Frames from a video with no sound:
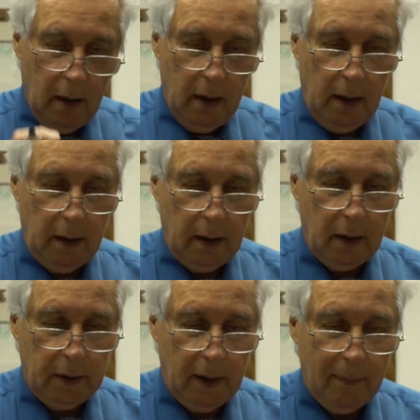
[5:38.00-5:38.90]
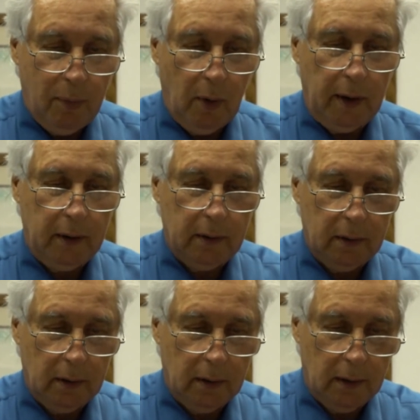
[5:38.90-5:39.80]
And then at that point,
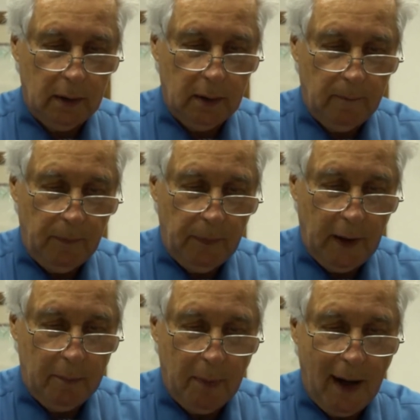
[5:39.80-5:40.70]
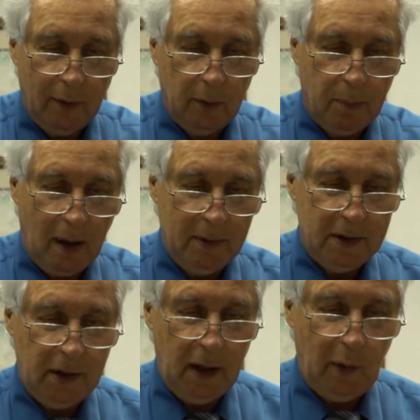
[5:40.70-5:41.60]
that bond will probably
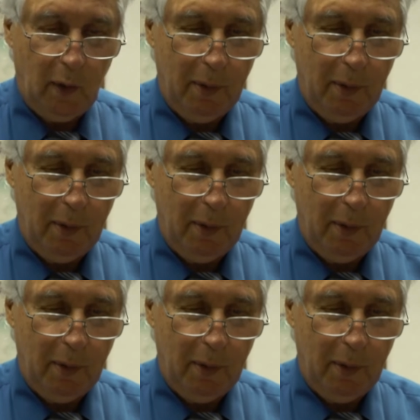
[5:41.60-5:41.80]
stay anywhere